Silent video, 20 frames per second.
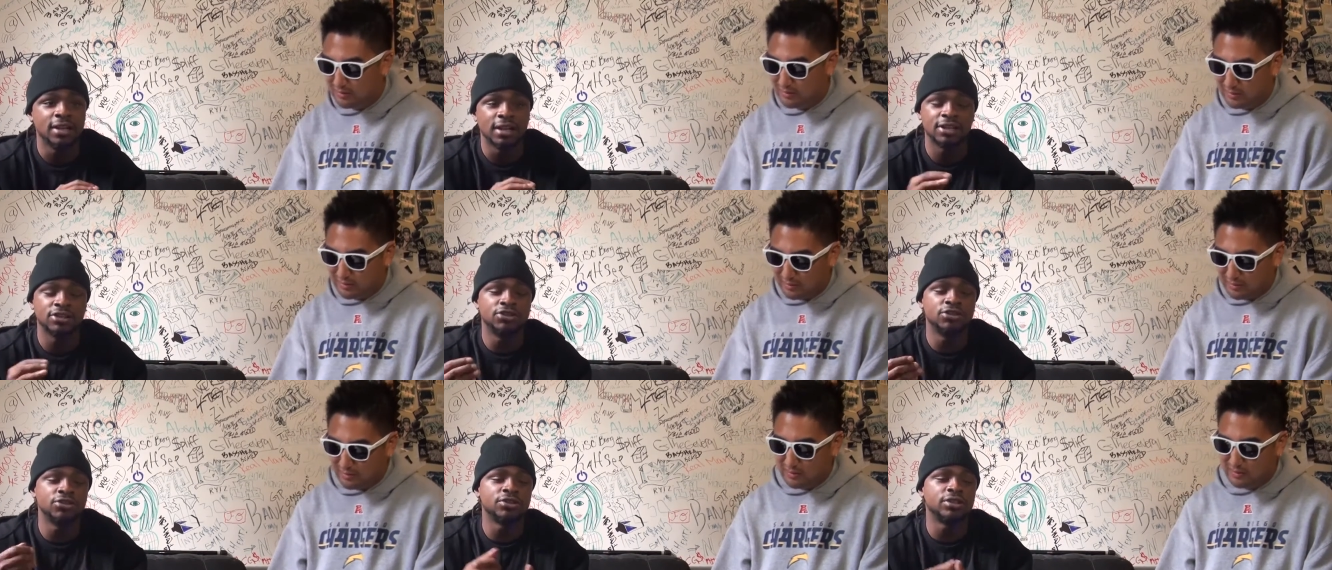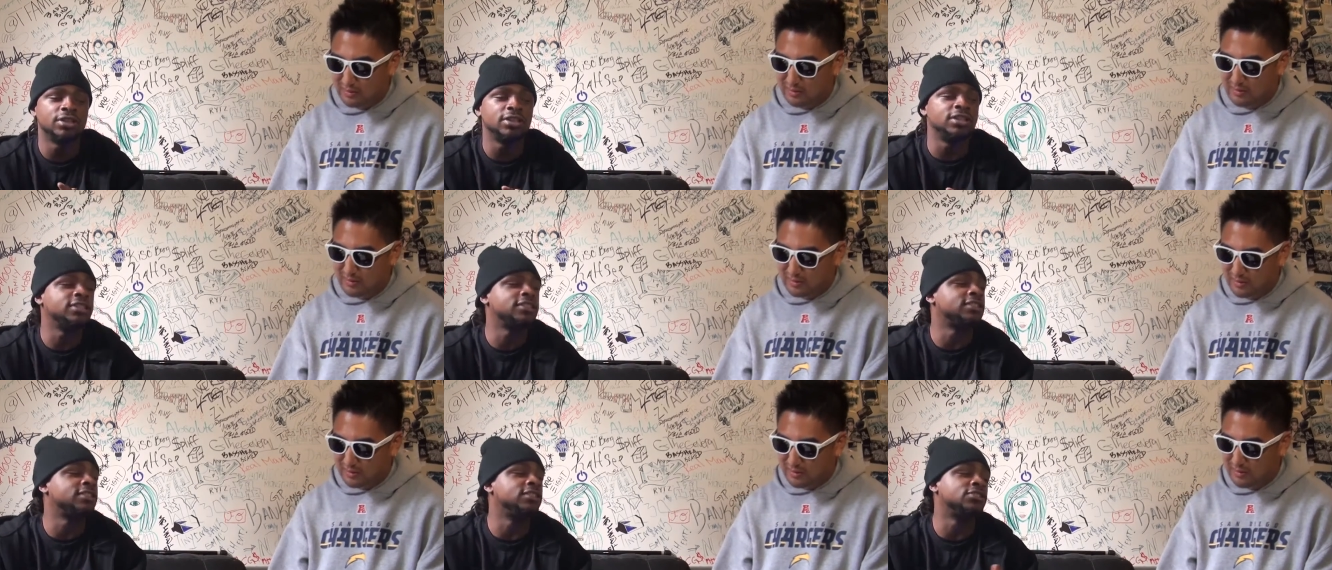Speaker 1: It's usually
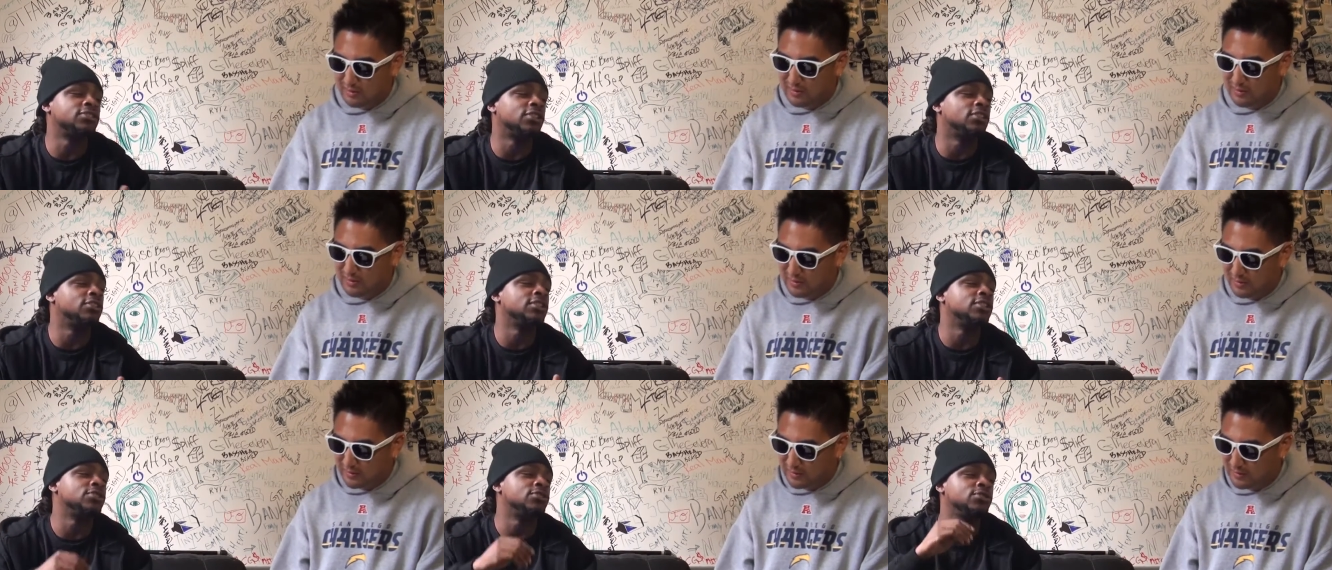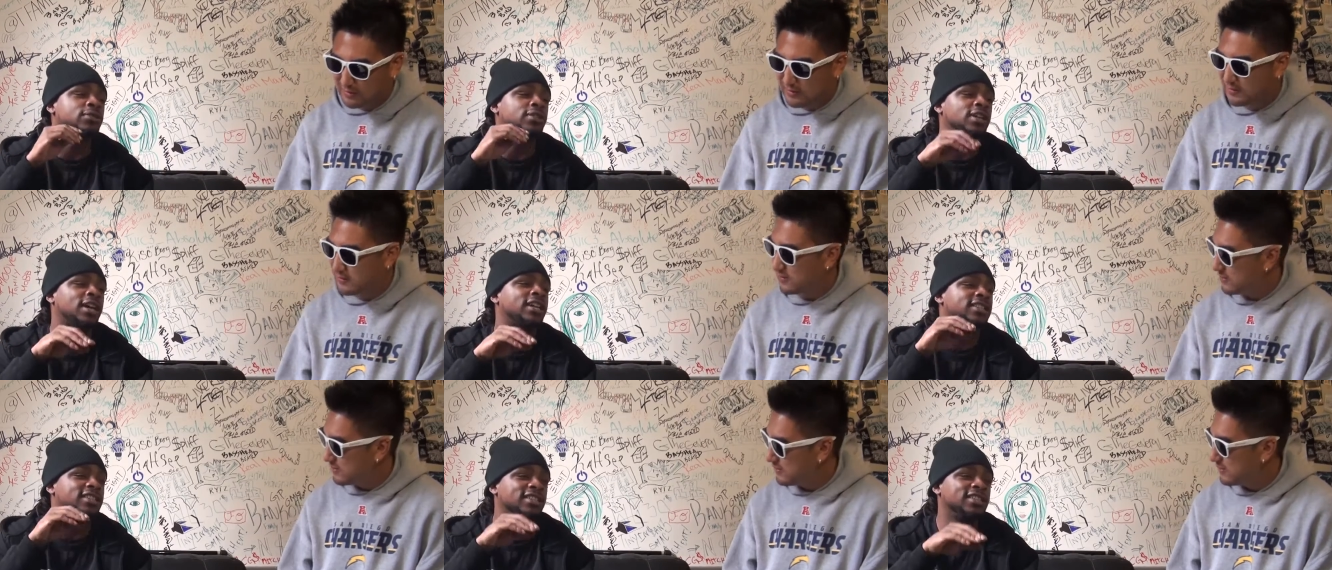it's the song that you
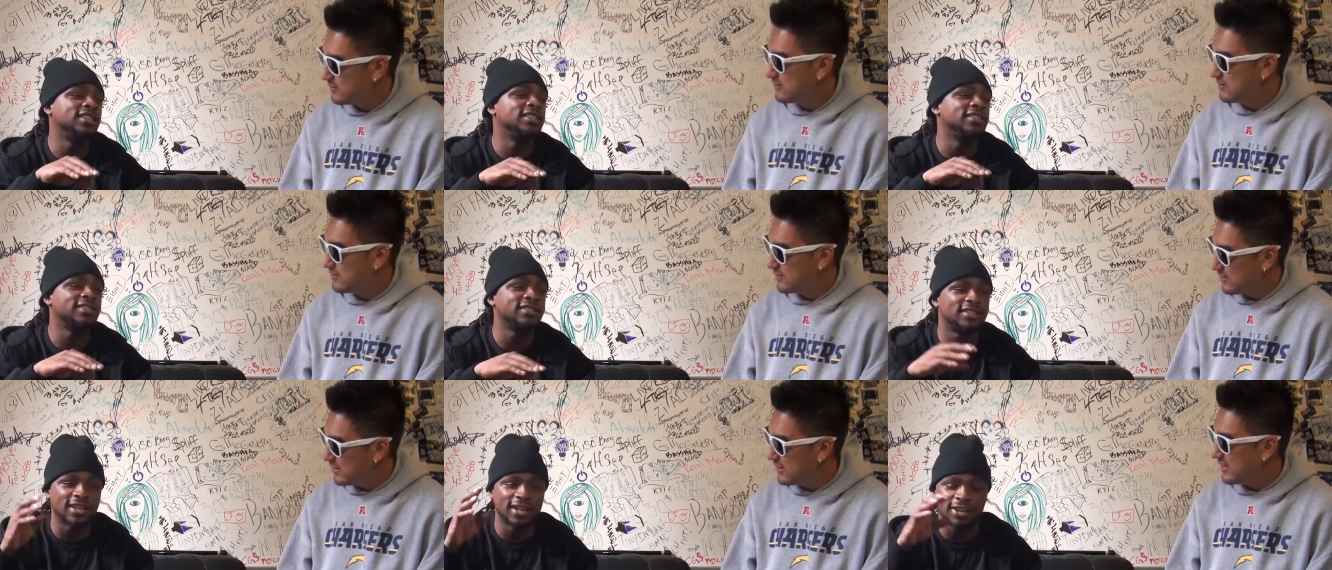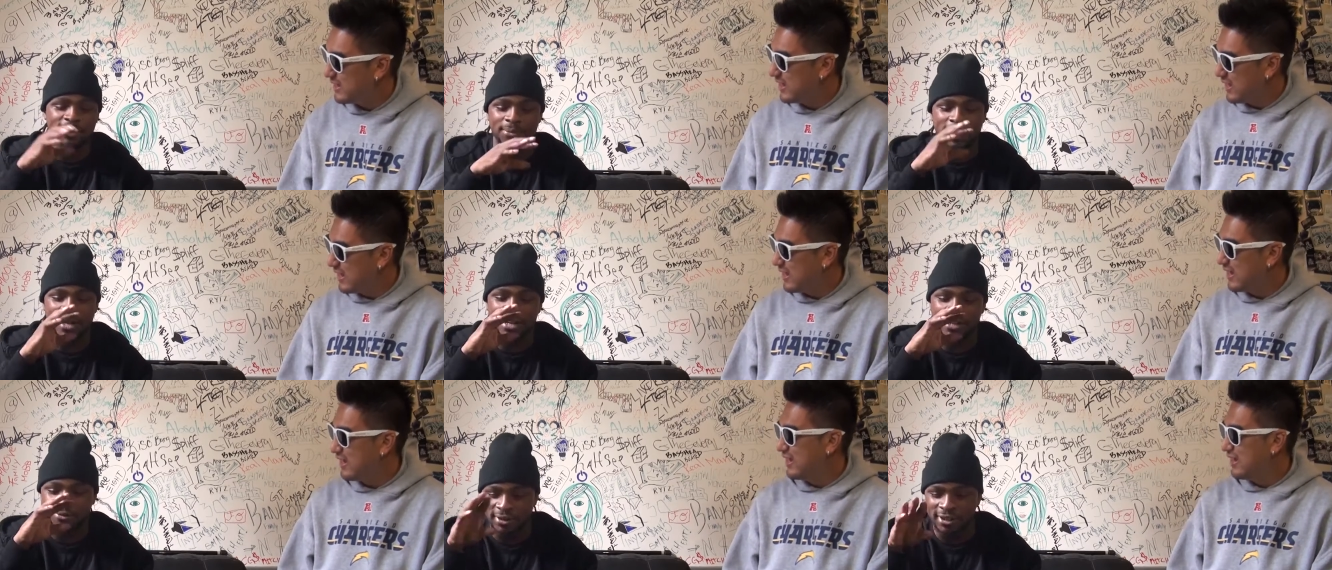like the least that
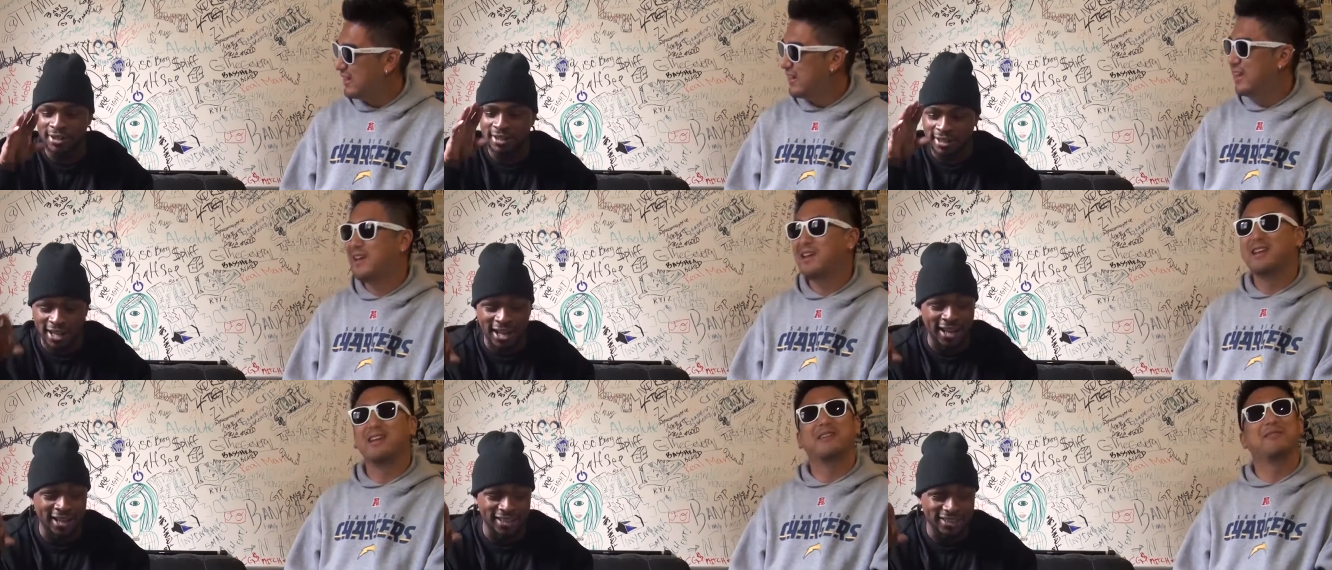everybody yeah, really that